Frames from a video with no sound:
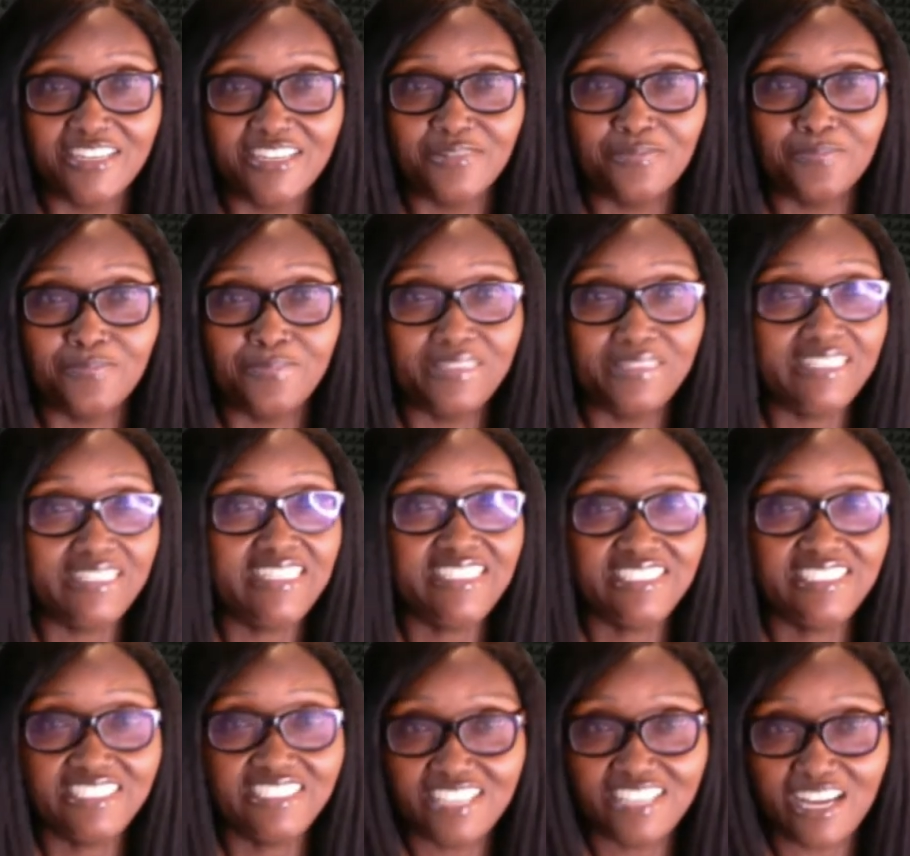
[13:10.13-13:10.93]

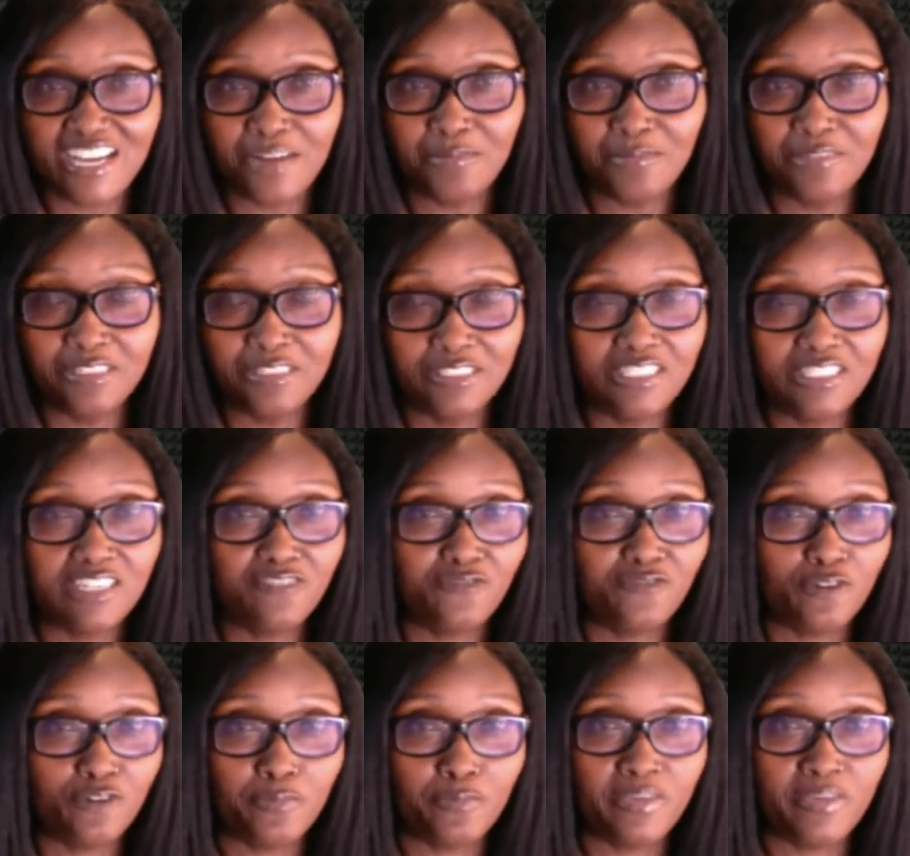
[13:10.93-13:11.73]
please stop looking
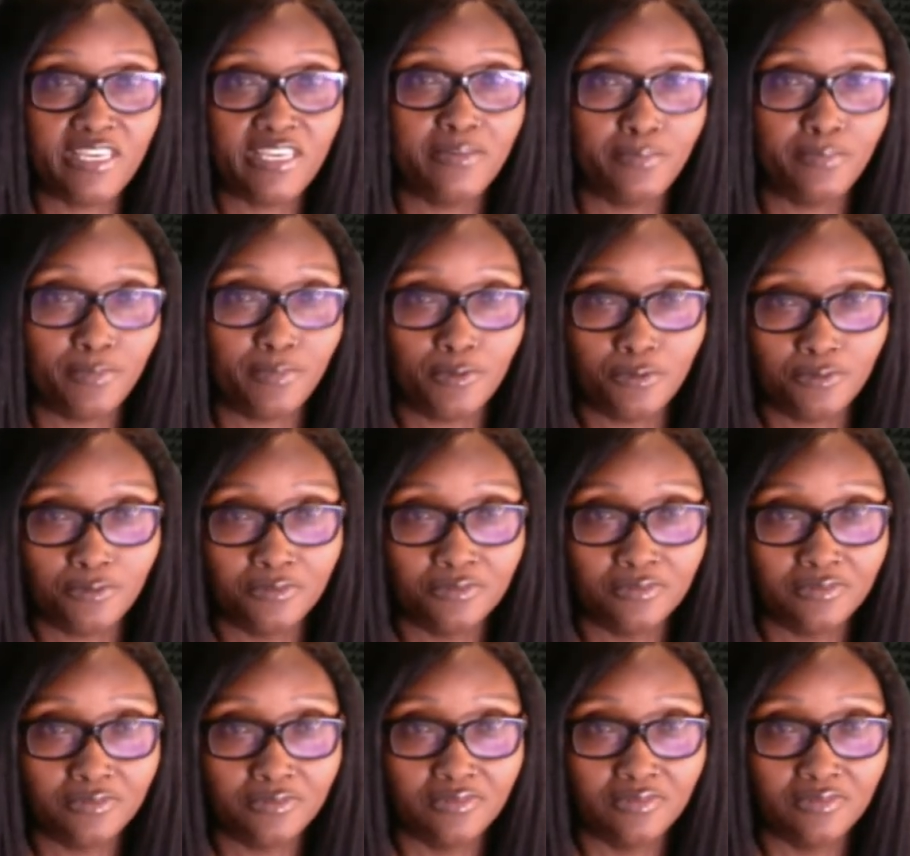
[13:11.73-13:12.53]
for people
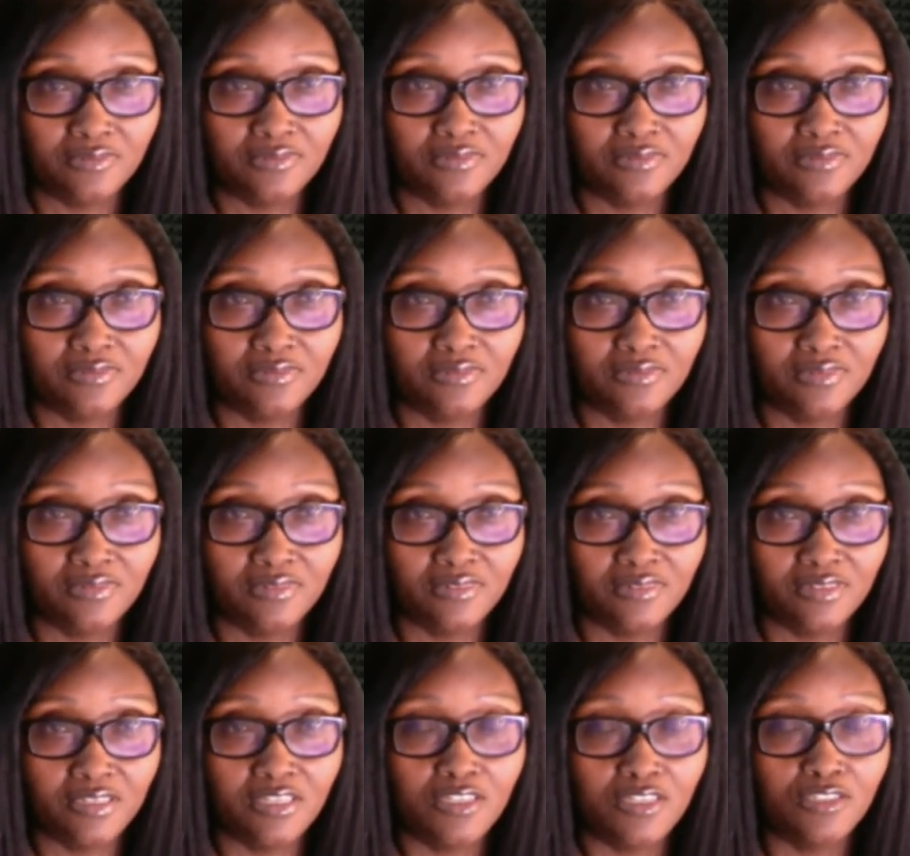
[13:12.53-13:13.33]

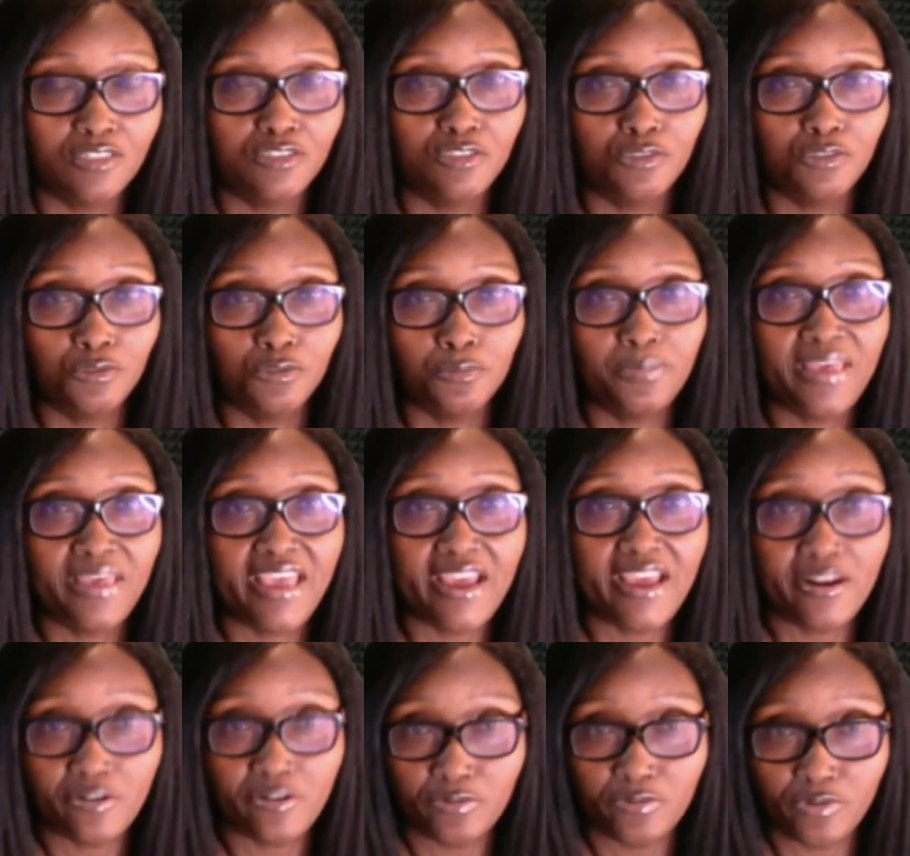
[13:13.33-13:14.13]
to
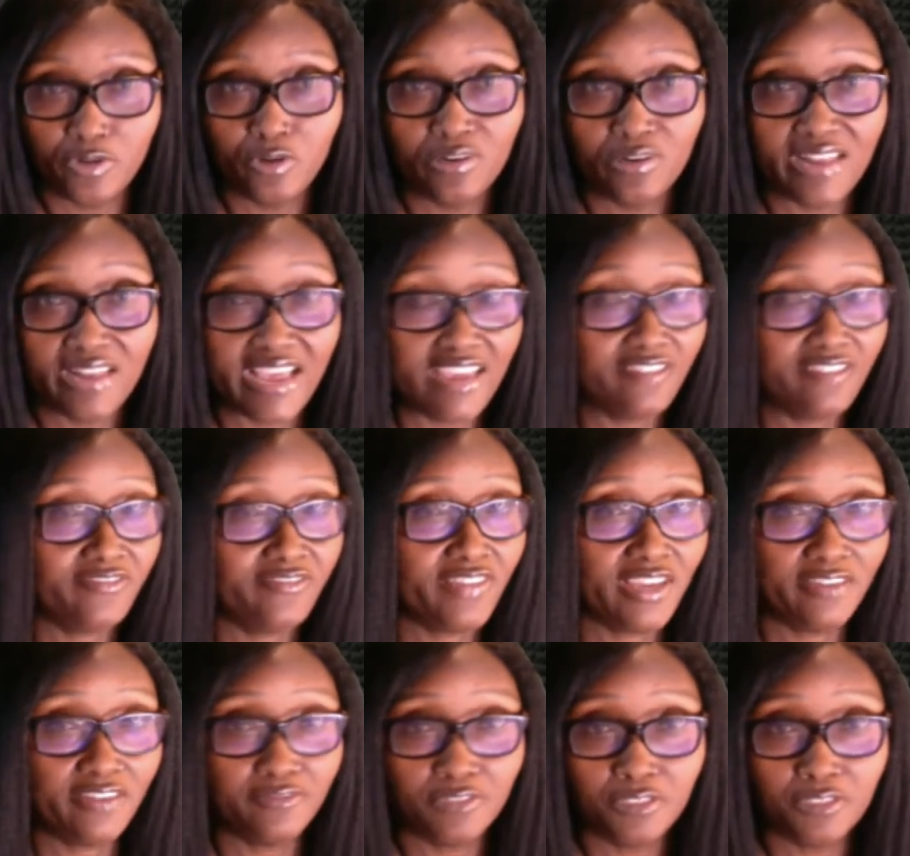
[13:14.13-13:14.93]
pattern your life
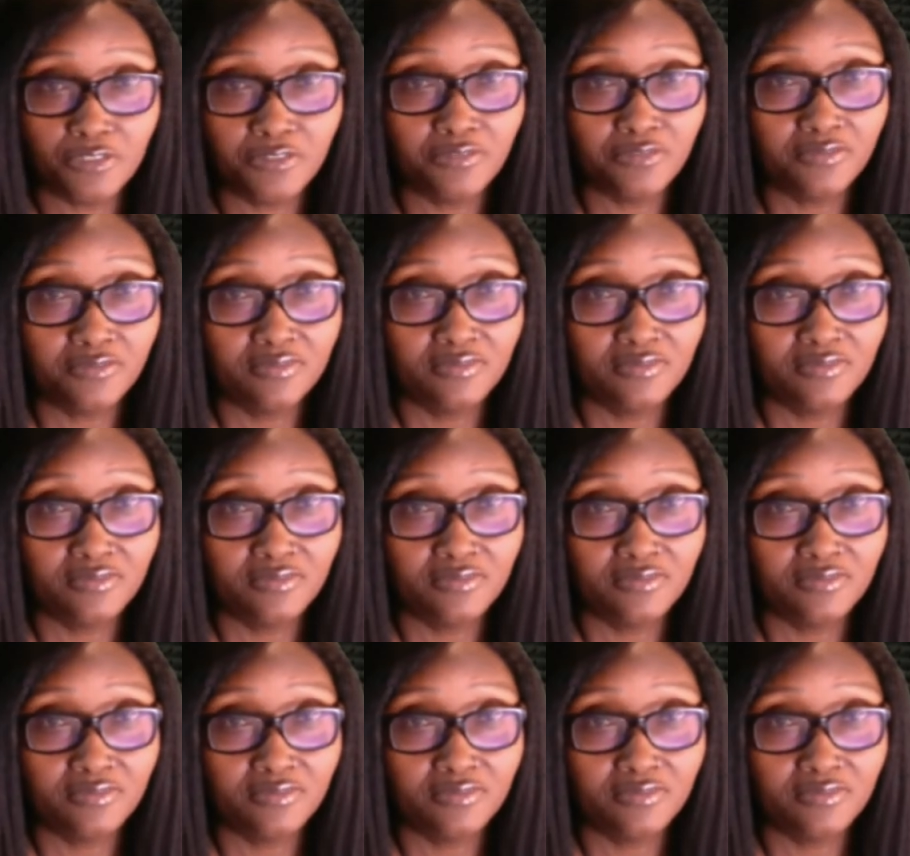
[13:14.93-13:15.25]
after.